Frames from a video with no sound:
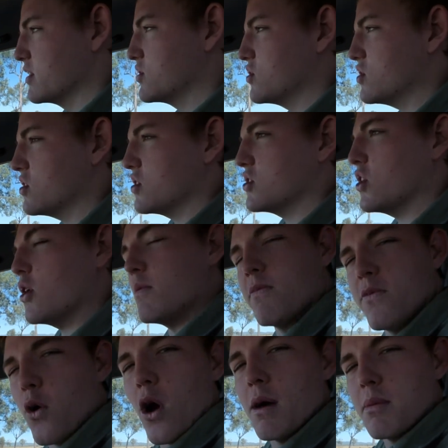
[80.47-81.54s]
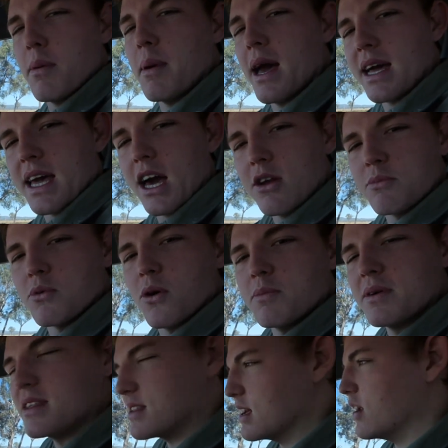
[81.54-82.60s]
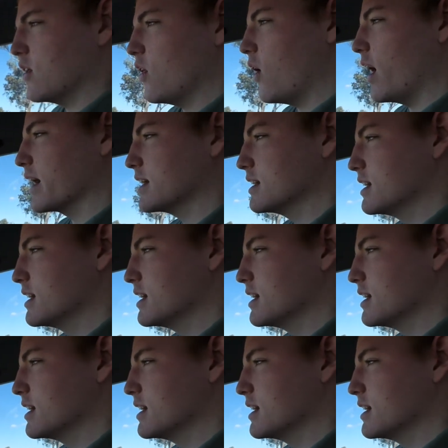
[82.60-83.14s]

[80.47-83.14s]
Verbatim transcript: It's just a certain vibe about cattle properties that I like.